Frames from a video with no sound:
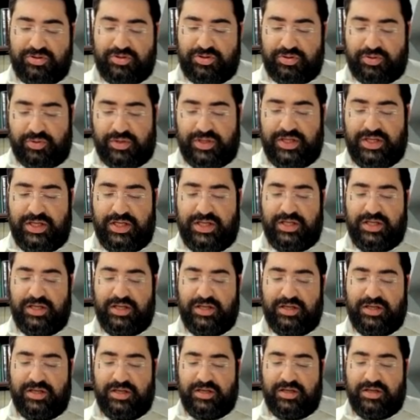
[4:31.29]

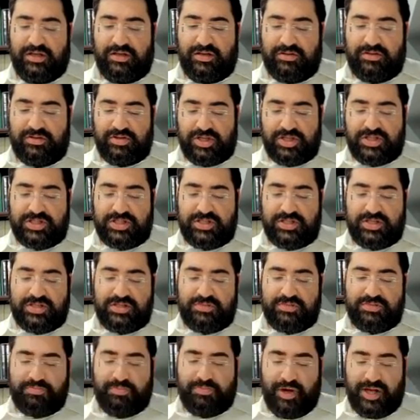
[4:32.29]
this
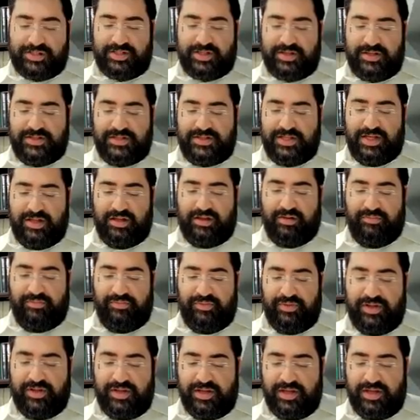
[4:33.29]
pasuk in Tehillim